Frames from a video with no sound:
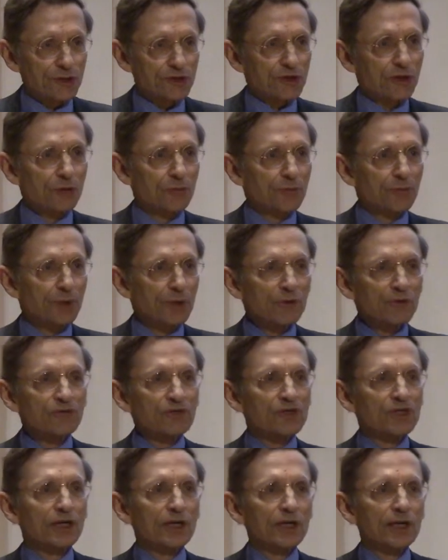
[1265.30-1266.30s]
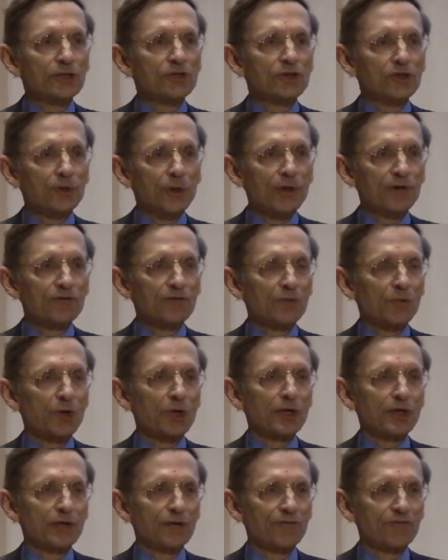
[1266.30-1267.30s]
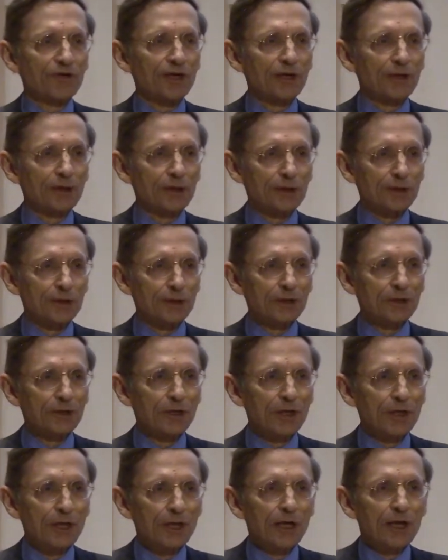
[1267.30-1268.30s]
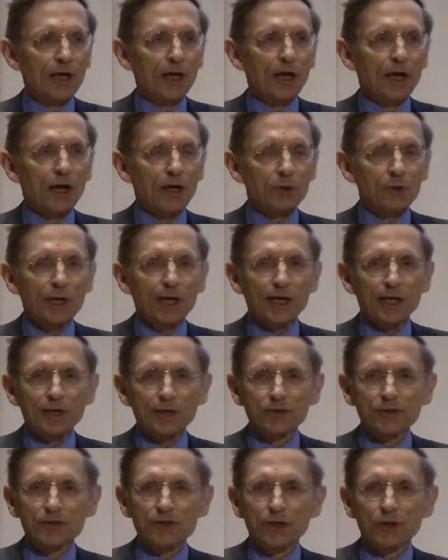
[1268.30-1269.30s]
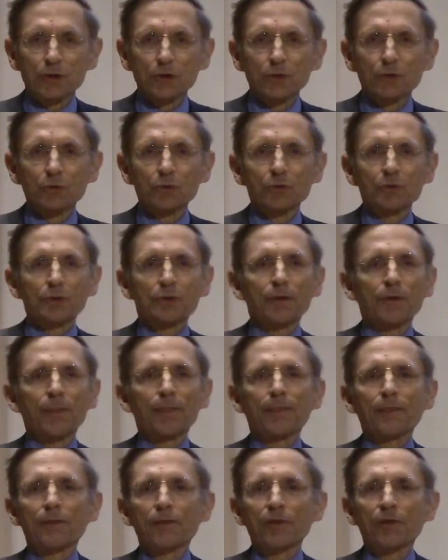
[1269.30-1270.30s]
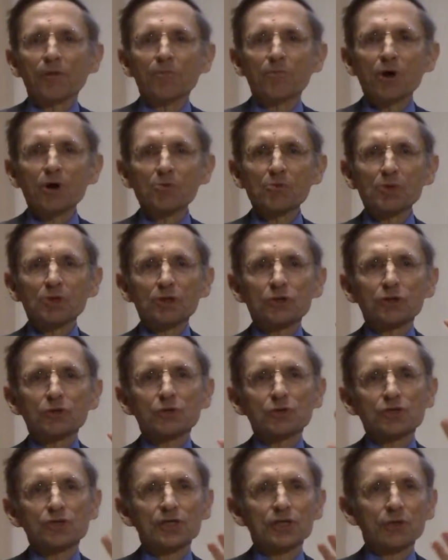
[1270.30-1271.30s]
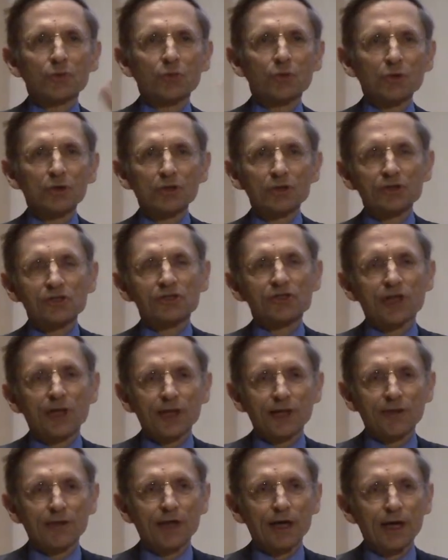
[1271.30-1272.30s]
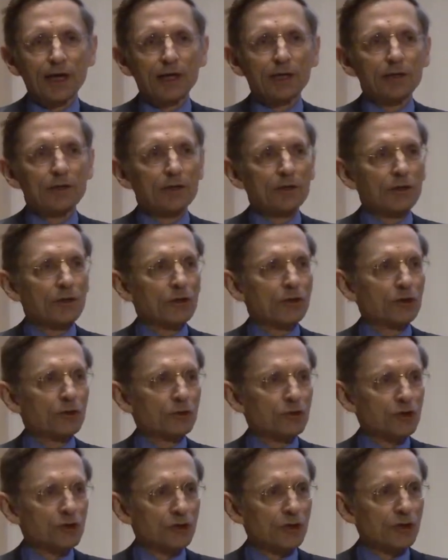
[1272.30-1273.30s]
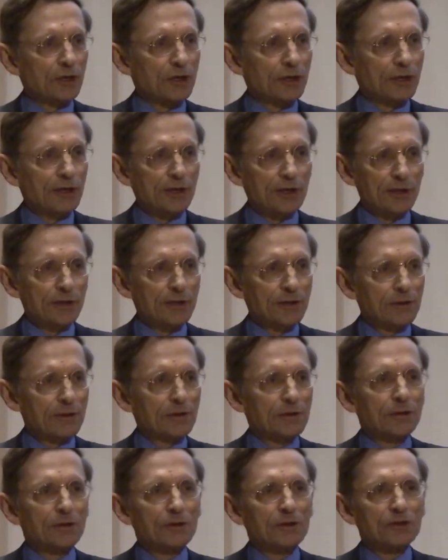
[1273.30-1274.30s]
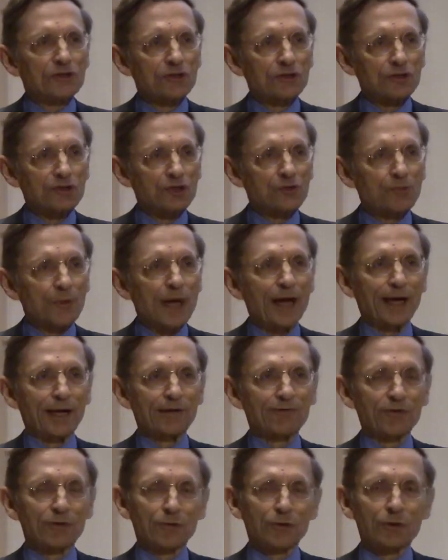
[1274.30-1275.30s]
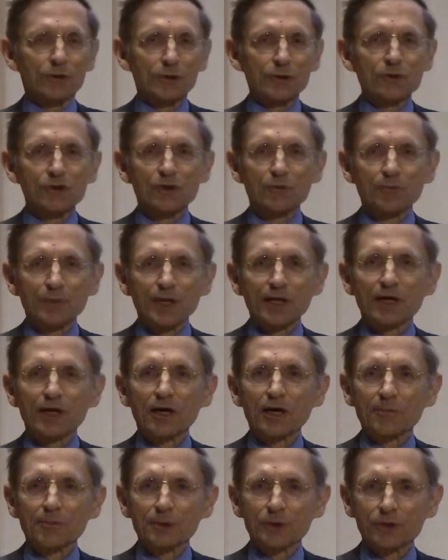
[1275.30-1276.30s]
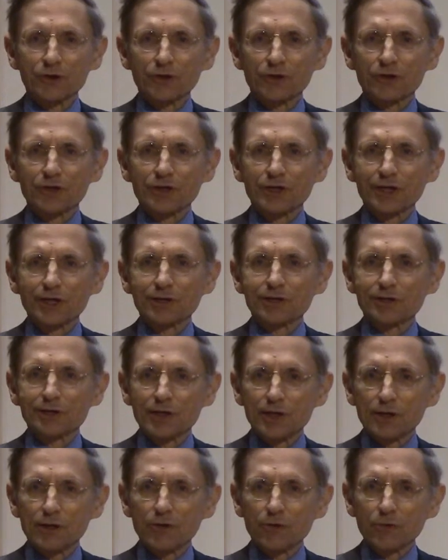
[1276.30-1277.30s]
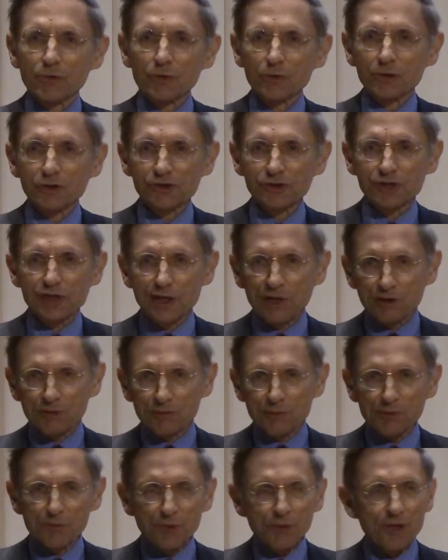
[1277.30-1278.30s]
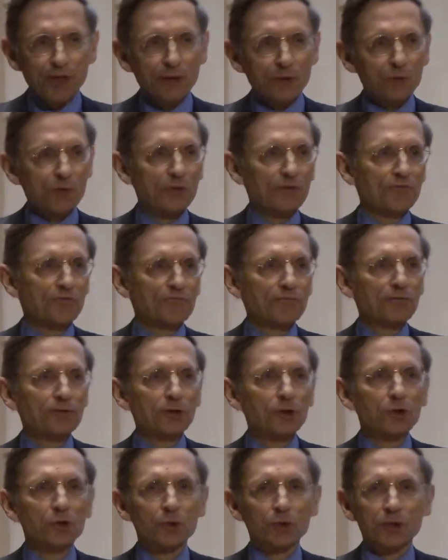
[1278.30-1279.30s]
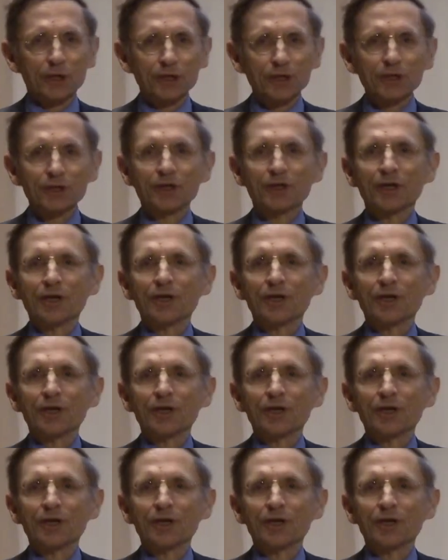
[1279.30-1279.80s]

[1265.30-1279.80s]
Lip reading: So both sides, you have a market failure. Okay, so the moment you see walls like that, you should suspect that there is a big opportunity to tear the walls down. Remember that word fluid.